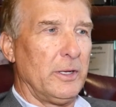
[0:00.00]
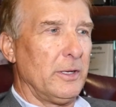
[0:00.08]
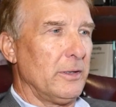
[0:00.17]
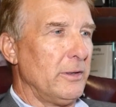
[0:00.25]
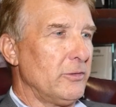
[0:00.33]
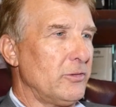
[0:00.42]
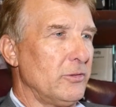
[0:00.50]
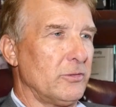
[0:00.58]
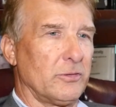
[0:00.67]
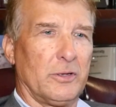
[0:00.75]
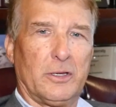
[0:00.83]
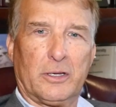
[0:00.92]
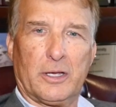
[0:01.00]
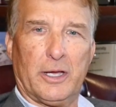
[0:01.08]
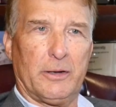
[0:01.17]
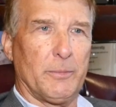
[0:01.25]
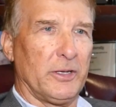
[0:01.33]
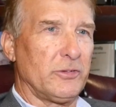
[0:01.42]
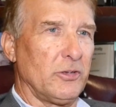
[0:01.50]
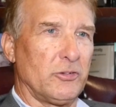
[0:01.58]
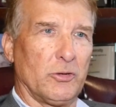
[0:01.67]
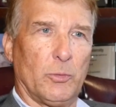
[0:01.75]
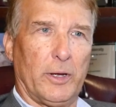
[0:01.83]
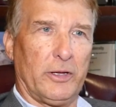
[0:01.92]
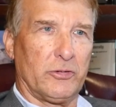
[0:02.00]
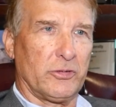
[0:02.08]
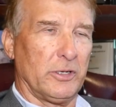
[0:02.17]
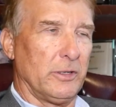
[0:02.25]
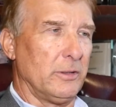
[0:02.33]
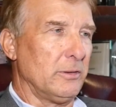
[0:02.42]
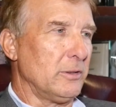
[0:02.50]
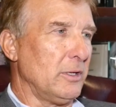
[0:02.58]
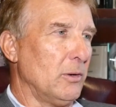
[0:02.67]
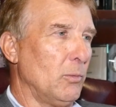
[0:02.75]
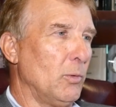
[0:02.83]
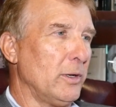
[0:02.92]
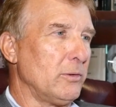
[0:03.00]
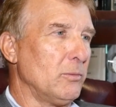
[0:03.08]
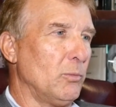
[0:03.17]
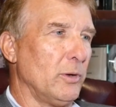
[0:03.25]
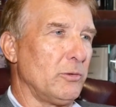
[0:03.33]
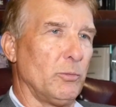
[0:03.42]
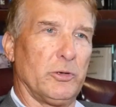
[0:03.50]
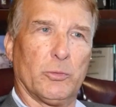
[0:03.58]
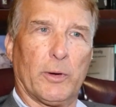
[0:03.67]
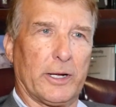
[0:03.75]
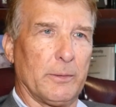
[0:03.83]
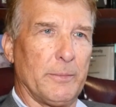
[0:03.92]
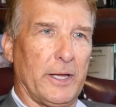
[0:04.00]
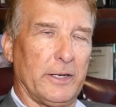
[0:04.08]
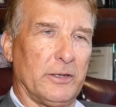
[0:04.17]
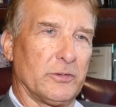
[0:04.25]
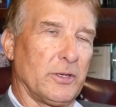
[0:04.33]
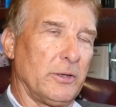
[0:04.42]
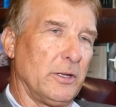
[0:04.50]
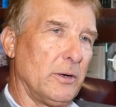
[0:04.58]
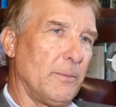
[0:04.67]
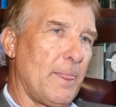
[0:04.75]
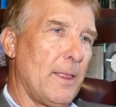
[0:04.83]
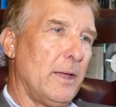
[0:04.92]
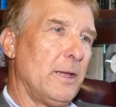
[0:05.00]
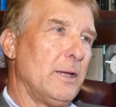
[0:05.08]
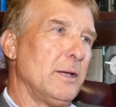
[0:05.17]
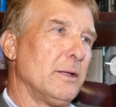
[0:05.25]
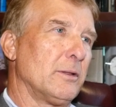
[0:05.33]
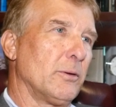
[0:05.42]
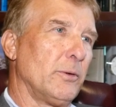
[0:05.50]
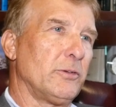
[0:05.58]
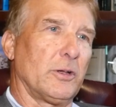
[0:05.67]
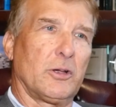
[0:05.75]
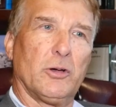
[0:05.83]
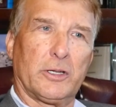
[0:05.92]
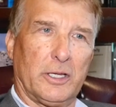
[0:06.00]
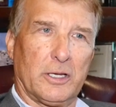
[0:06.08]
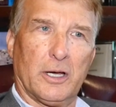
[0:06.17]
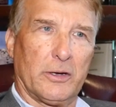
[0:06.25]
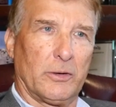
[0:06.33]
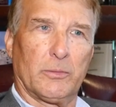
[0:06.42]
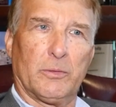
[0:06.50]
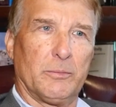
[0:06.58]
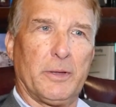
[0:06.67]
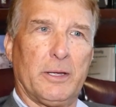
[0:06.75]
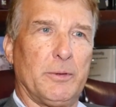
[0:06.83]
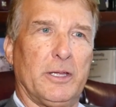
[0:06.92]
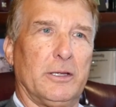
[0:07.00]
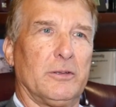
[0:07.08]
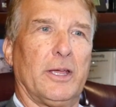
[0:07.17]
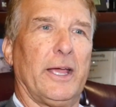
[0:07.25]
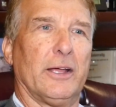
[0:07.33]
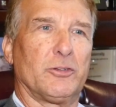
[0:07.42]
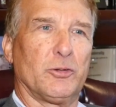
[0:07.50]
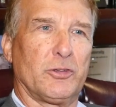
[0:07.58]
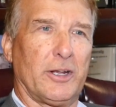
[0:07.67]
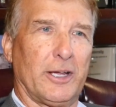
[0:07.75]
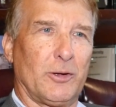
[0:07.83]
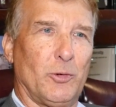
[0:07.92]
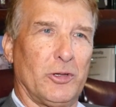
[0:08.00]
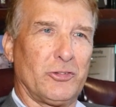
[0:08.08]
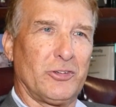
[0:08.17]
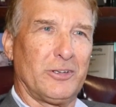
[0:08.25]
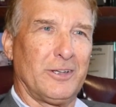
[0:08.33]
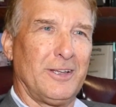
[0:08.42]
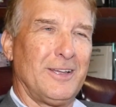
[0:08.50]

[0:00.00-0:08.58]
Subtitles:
This is kind of my situation, and, what would you recommend? And you say, there is a cookie cutter maybe answer to that question,